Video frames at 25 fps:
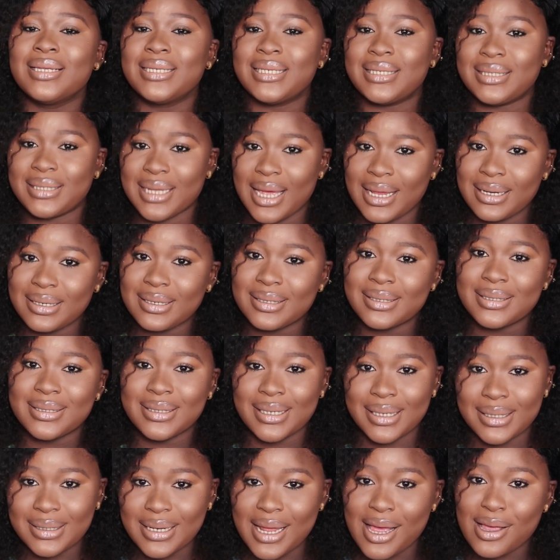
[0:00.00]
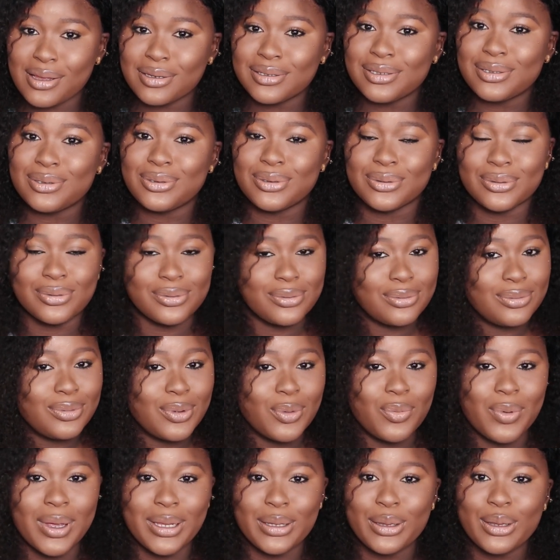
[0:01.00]
send the signals to
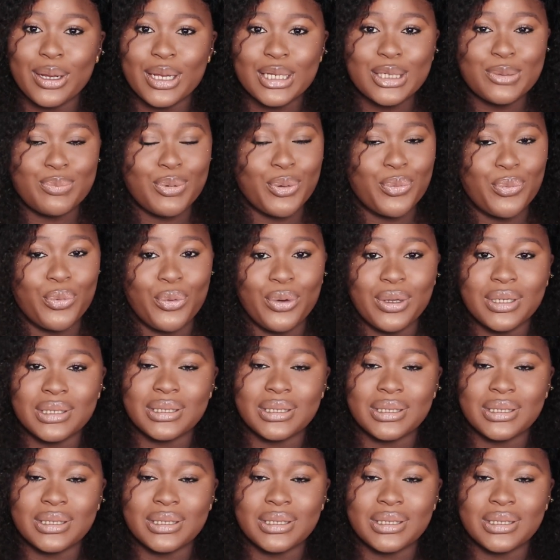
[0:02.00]
the weight loss people